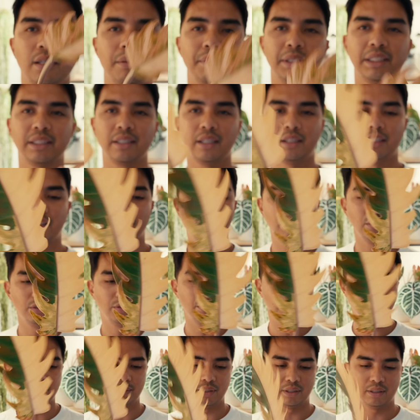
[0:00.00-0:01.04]
I'm excited to
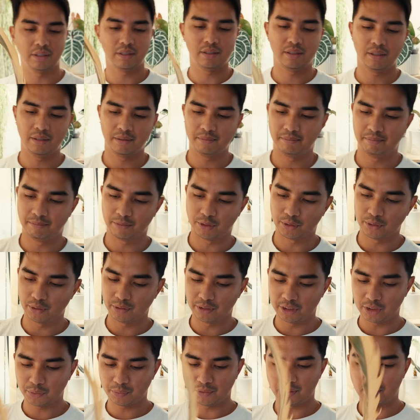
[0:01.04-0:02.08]
grow
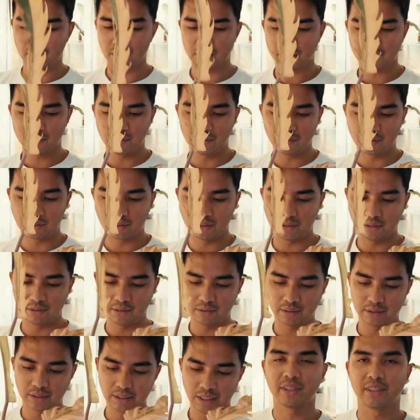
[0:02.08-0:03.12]
this one also
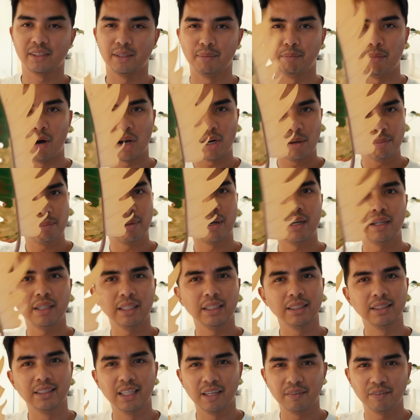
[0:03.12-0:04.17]
because the bottom part
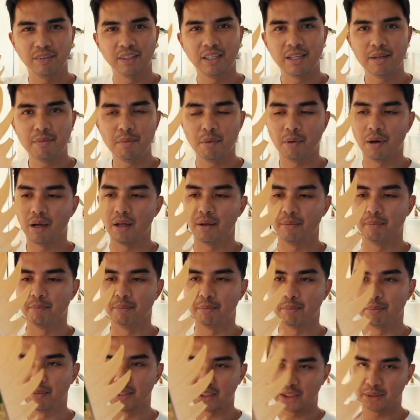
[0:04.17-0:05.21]
is definitely
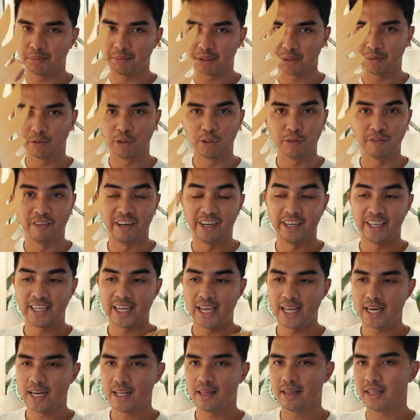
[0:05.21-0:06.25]
much more
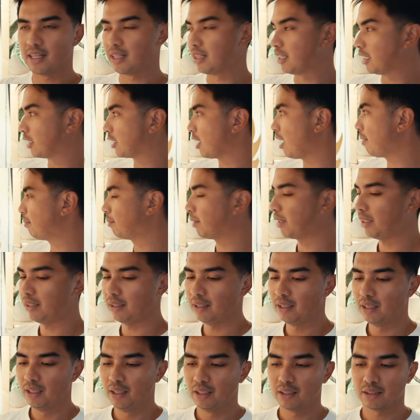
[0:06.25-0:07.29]
variegated than the top
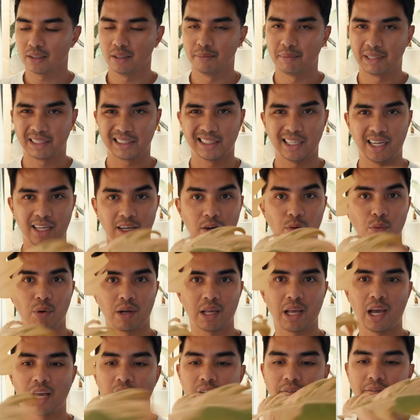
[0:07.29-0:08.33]
part. So I'm excited what
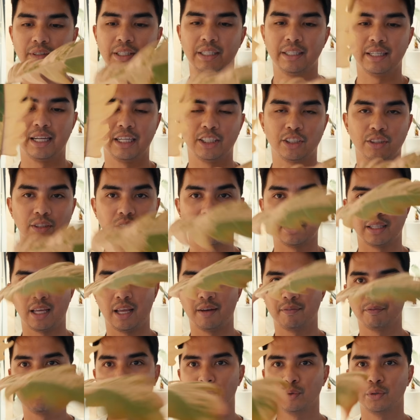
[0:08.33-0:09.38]
kind of variegation I'll
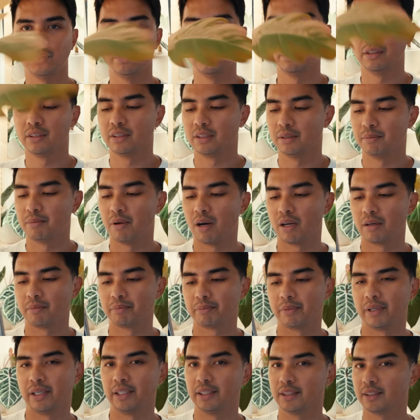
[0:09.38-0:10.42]
get for the bottom
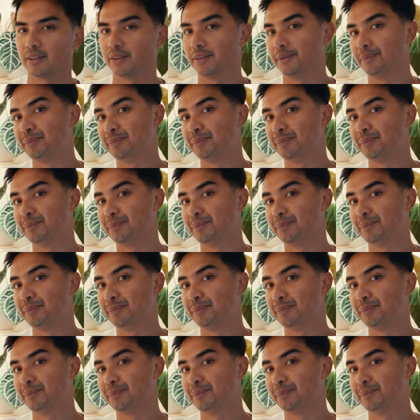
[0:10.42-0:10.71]
part. So